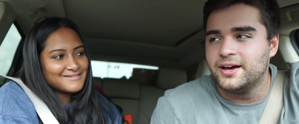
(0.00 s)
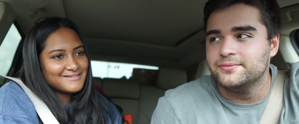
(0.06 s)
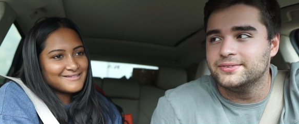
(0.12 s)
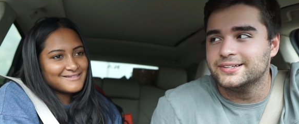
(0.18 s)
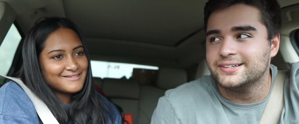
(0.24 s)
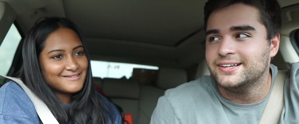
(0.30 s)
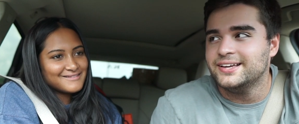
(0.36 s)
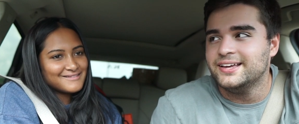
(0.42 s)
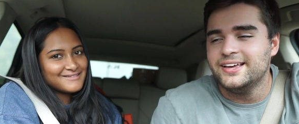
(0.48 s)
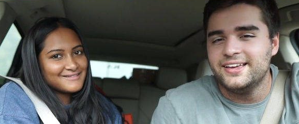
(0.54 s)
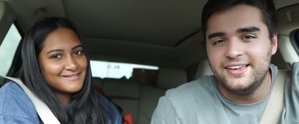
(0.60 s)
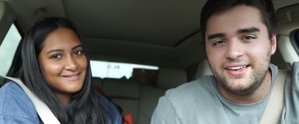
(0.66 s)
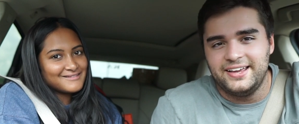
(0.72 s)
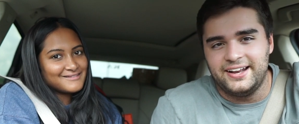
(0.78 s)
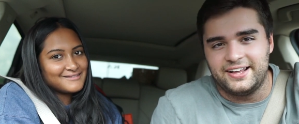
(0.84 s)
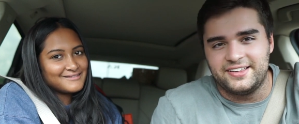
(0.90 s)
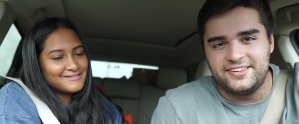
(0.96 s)
Speaker 1: coming.
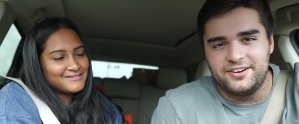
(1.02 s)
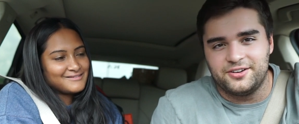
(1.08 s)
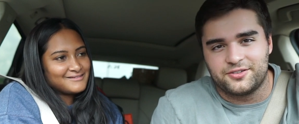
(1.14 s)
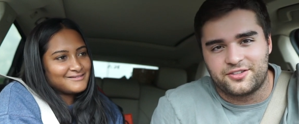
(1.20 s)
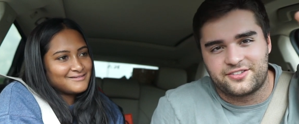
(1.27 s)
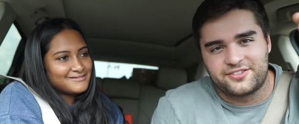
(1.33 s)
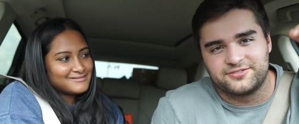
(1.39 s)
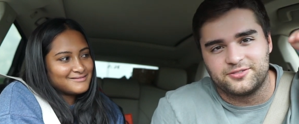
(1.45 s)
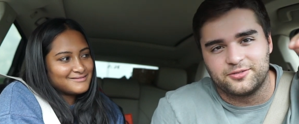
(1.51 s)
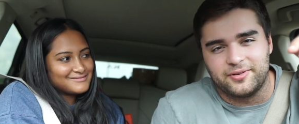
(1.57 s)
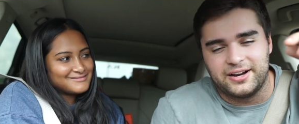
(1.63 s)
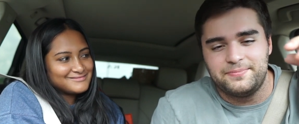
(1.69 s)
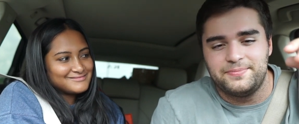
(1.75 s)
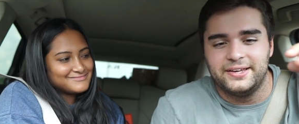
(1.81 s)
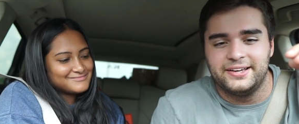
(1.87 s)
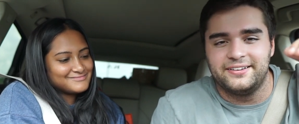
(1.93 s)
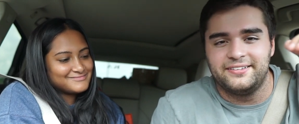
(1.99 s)
And I just hear it
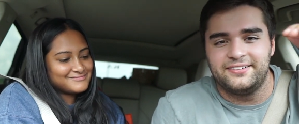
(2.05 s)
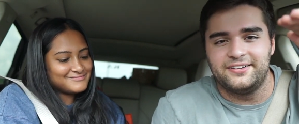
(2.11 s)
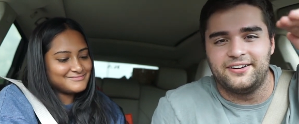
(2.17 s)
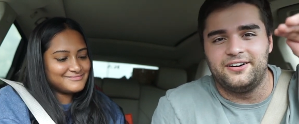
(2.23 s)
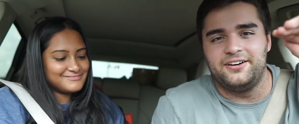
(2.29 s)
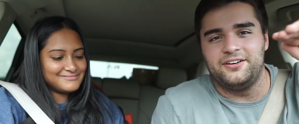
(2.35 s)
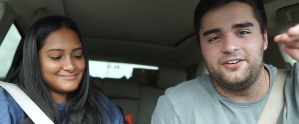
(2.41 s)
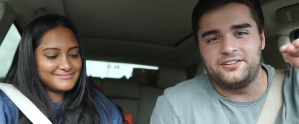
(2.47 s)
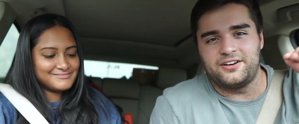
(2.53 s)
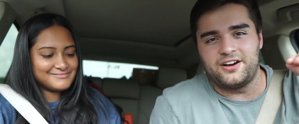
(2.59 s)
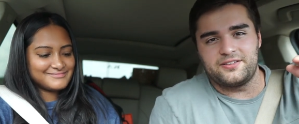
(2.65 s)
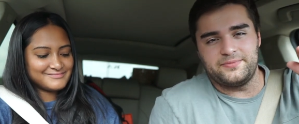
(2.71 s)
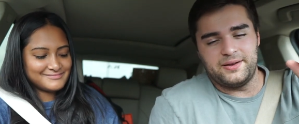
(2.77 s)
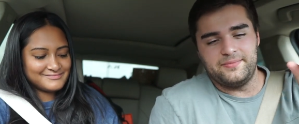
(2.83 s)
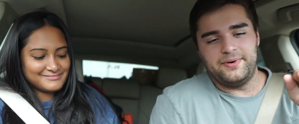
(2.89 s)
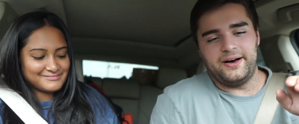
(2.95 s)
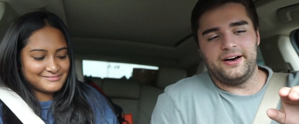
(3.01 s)
scraping all across
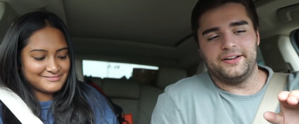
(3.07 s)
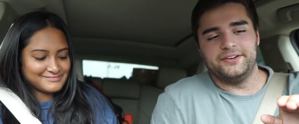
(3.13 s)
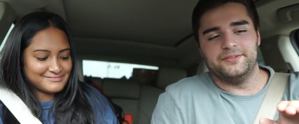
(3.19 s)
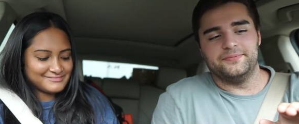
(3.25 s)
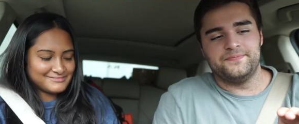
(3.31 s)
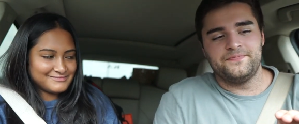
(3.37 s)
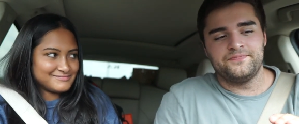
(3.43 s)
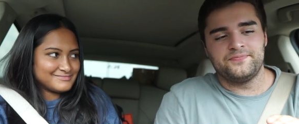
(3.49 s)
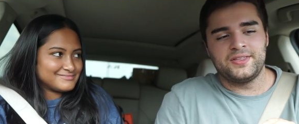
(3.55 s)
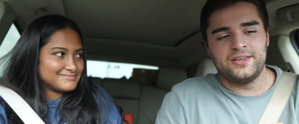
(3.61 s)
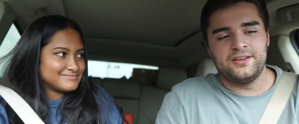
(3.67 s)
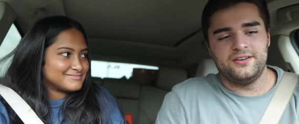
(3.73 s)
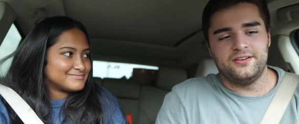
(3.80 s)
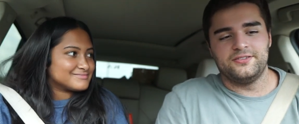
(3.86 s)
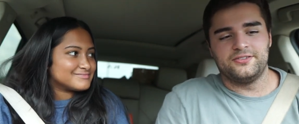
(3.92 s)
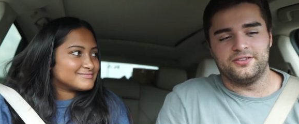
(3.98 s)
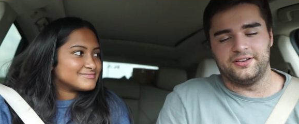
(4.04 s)
my bottom.
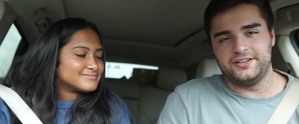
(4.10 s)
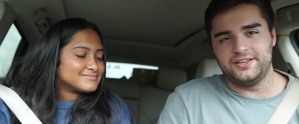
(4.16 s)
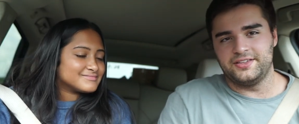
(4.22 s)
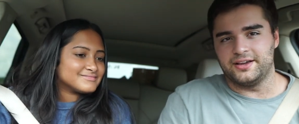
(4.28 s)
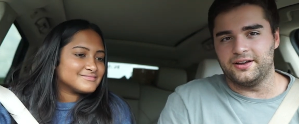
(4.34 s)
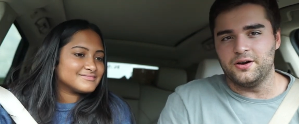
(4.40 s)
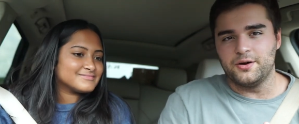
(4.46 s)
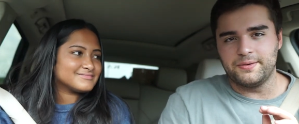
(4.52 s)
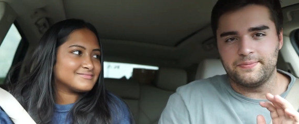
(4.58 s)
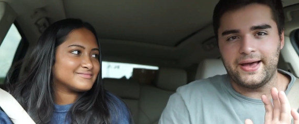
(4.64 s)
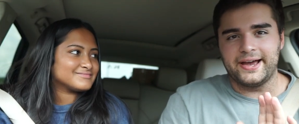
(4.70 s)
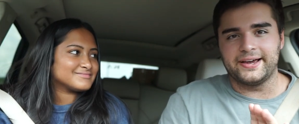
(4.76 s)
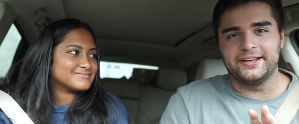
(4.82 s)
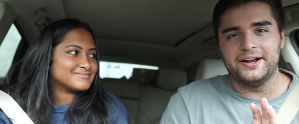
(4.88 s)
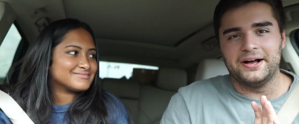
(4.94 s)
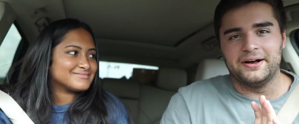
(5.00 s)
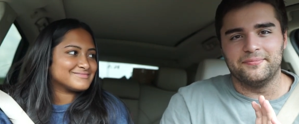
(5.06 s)
So then he's like, "Oh, you
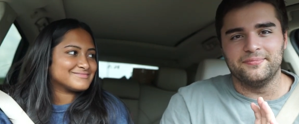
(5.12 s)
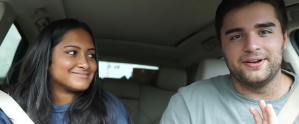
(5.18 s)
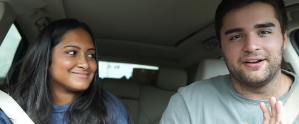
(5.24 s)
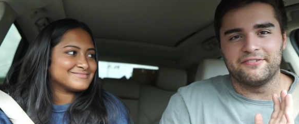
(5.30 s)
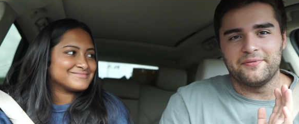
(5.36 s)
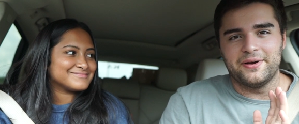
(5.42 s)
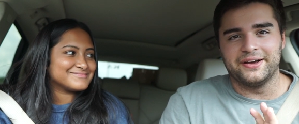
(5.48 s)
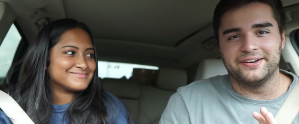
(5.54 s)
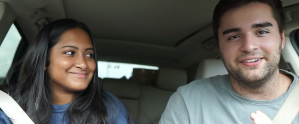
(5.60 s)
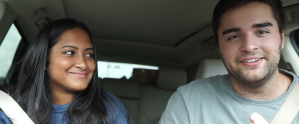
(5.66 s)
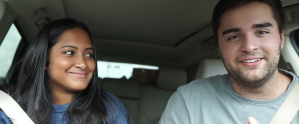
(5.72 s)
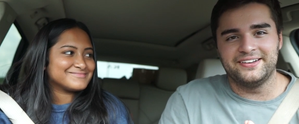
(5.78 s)
back it up. Never mind."